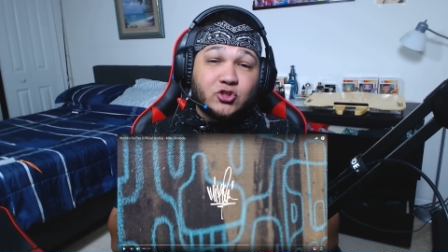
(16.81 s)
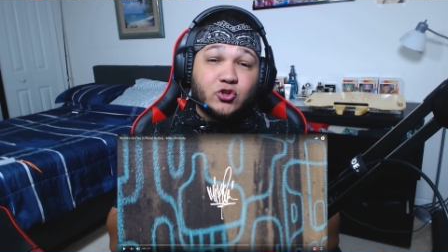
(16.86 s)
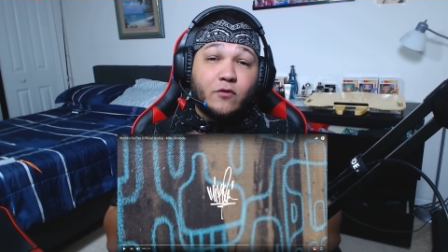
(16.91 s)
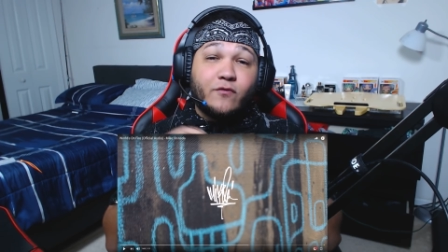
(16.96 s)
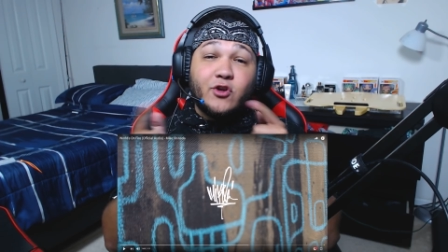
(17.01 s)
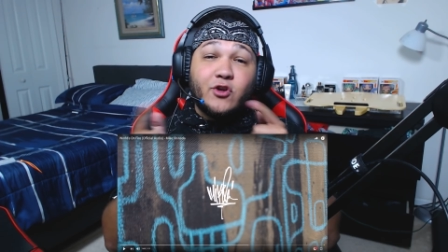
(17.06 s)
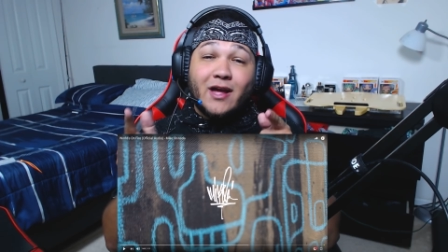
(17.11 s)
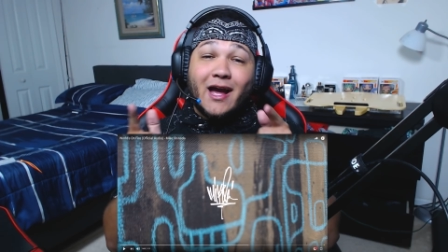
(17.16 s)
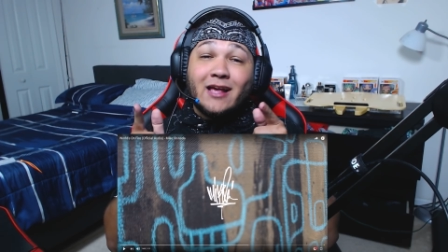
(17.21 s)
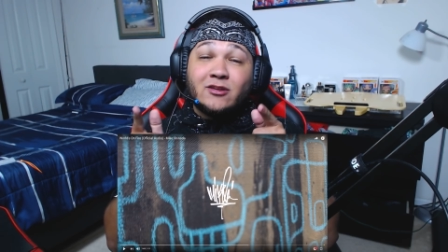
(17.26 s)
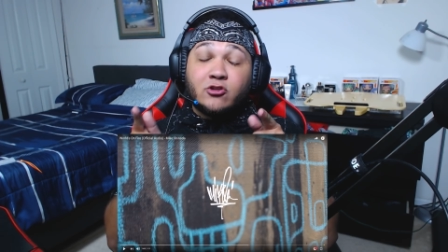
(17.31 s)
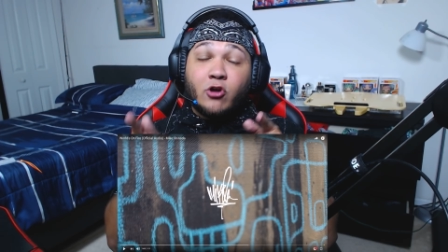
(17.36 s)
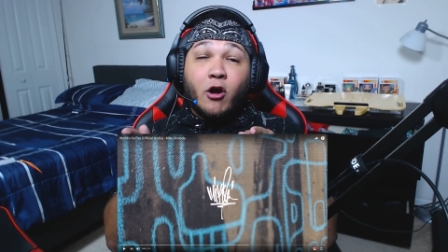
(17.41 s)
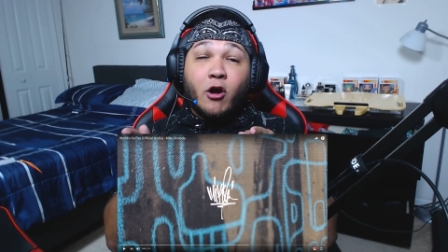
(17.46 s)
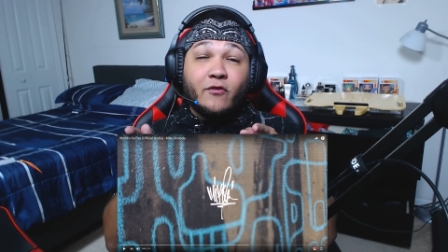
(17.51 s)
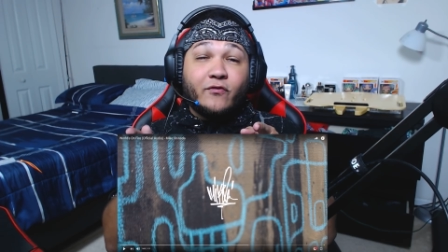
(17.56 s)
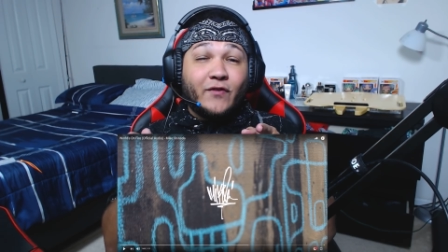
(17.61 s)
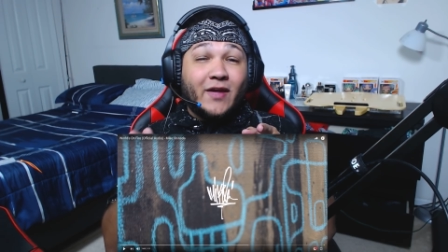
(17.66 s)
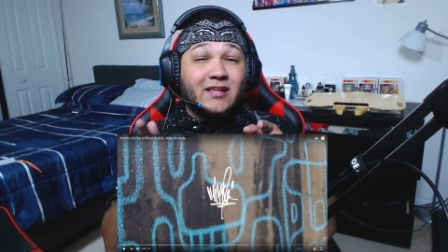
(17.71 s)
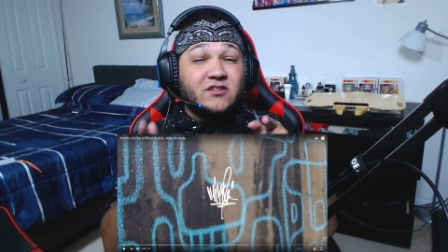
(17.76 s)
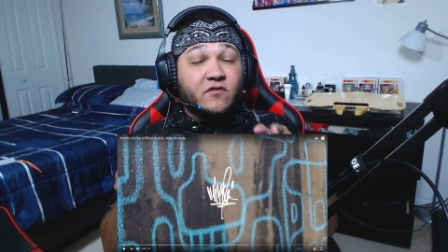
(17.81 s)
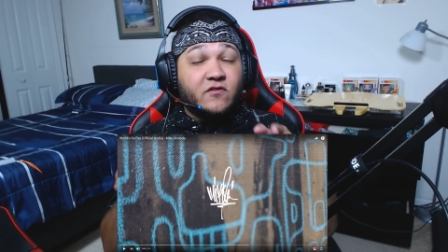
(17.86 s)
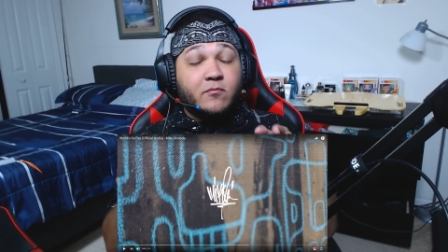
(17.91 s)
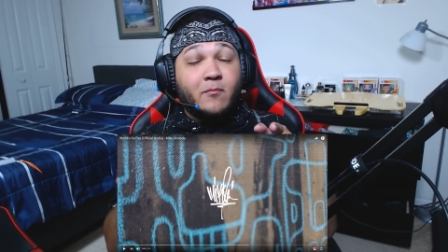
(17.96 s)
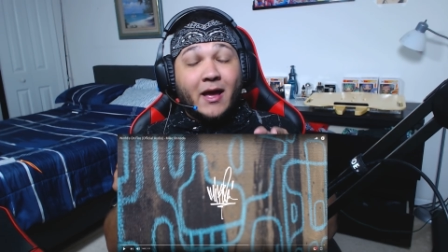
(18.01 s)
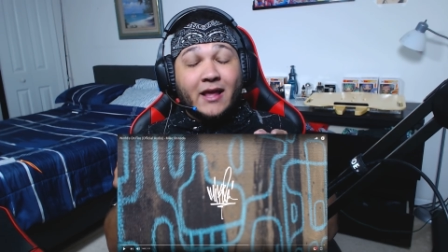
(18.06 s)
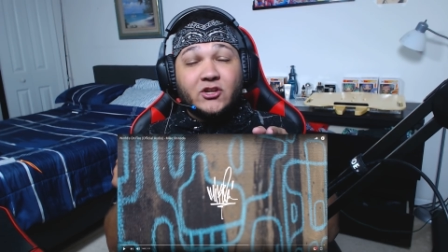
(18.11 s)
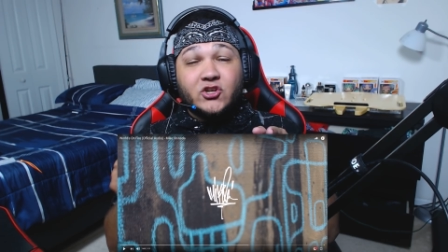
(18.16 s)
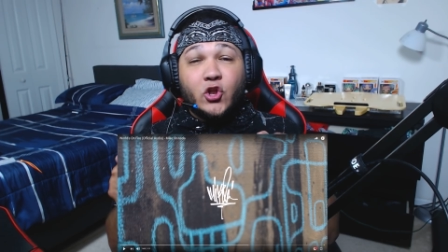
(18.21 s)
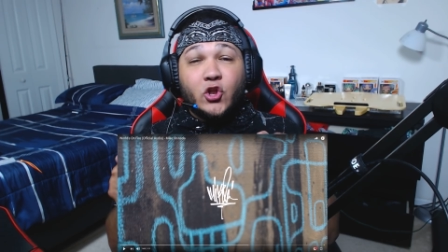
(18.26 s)
So if you guys are fans of
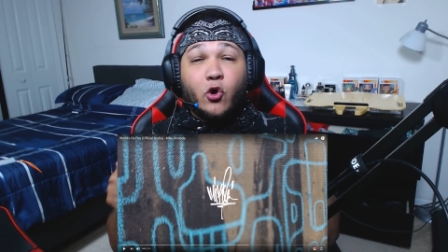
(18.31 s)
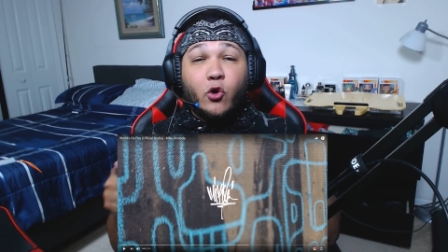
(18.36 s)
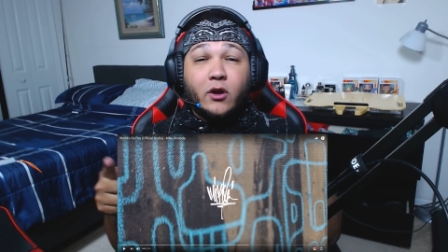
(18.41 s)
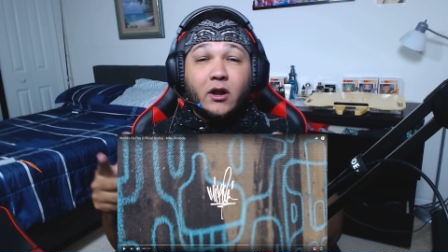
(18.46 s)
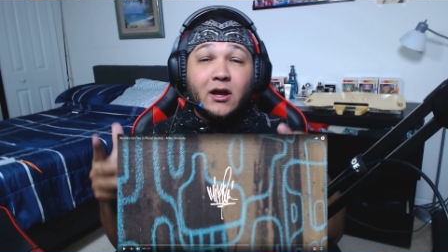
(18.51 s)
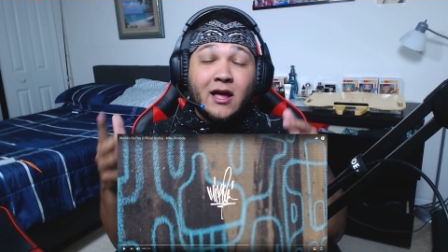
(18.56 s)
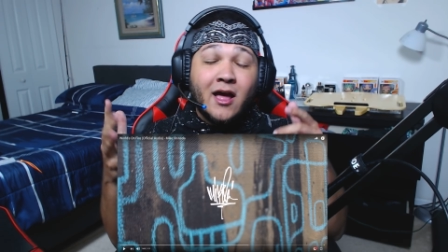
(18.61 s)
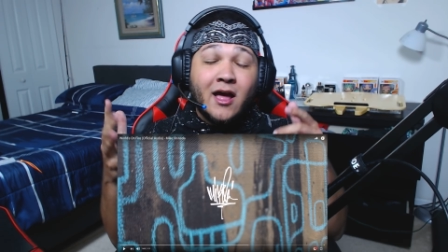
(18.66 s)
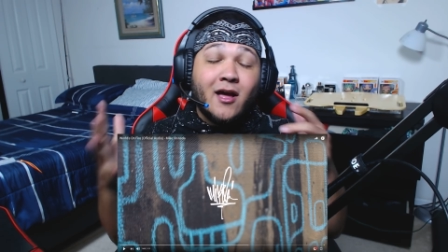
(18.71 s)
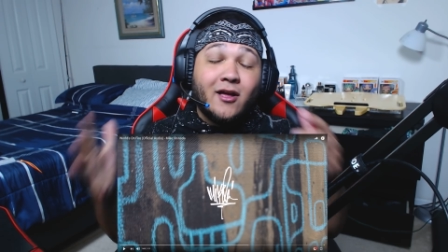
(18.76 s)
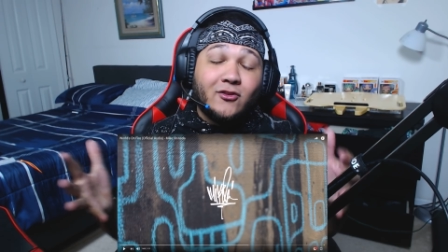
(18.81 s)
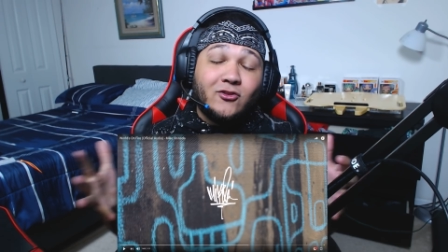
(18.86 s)
Mike Shinoda,